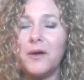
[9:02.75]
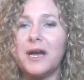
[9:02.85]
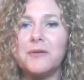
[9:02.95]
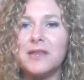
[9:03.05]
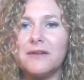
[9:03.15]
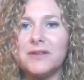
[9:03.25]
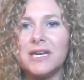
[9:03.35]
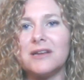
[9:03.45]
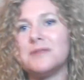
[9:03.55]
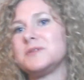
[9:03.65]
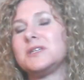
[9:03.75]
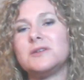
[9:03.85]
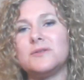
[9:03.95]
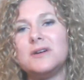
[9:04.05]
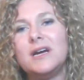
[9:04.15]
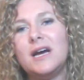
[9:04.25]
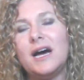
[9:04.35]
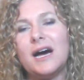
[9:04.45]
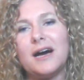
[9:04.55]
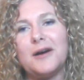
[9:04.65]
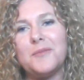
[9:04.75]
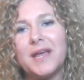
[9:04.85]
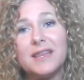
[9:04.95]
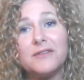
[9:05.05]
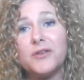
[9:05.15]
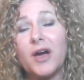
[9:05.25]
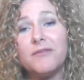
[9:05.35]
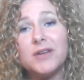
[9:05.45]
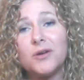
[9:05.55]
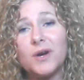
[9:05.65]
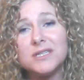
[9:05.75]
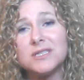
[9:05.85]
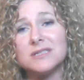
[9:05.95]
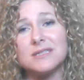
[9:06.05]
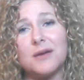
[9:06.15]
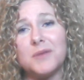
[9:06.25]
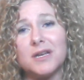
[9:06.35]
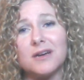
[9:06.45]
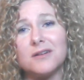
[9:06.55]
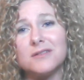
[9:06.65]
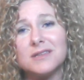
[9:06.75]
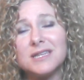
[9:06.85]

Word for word: and I would love to hear them too. Um, and then if you have any questions, let me know.